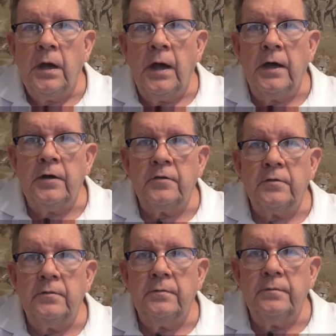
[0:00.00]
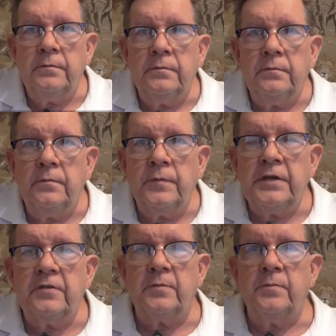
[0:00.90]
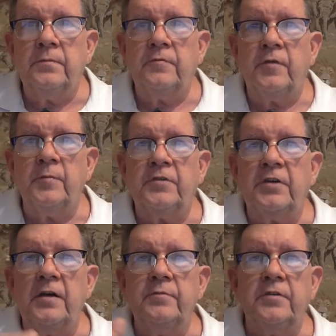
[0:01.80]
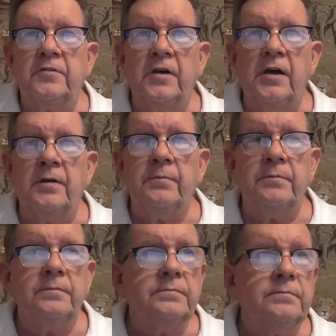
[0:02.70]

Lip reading: And there's, from time to time,